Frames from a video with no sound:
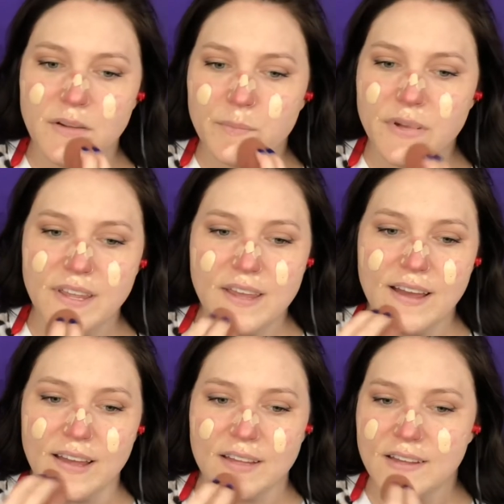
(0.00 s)
But
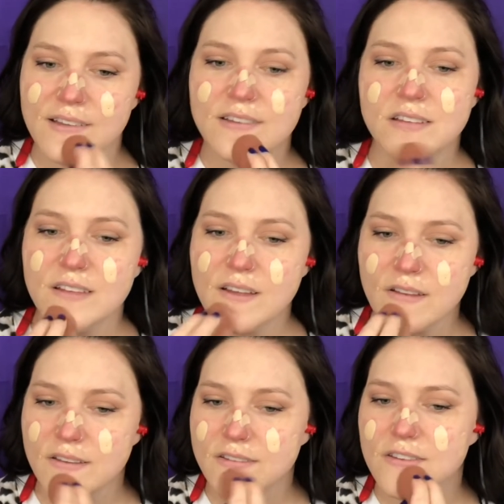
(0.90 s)
yeah,
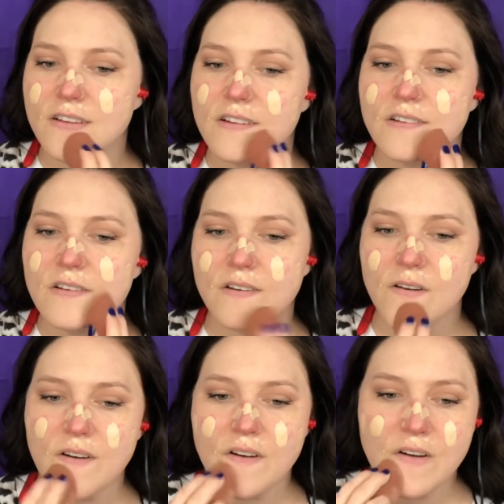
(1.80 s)
so
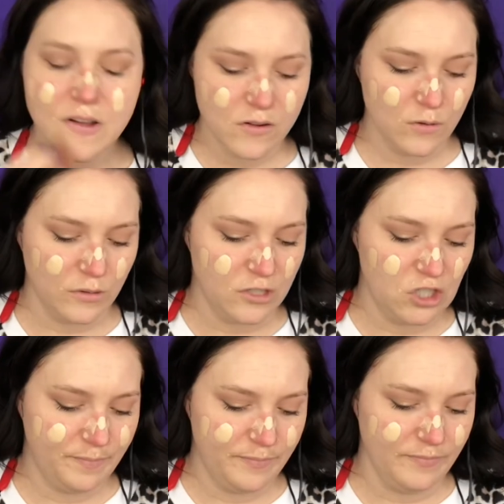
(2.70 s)
holy
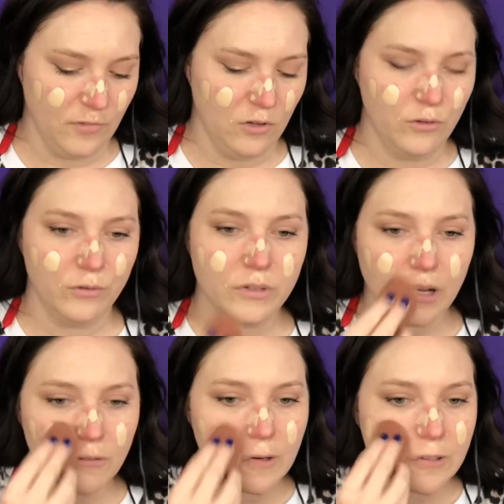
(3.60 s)
low
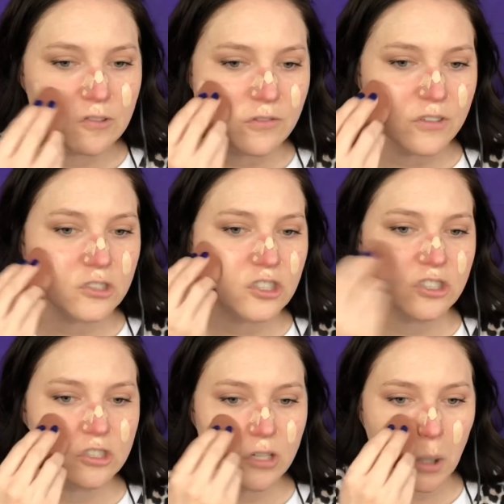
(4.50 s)
coverage for
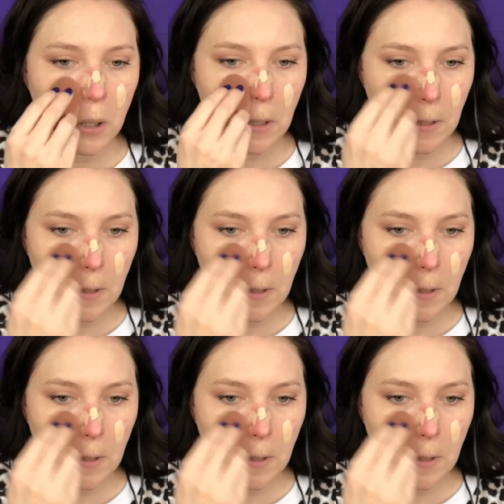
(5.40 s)
sure.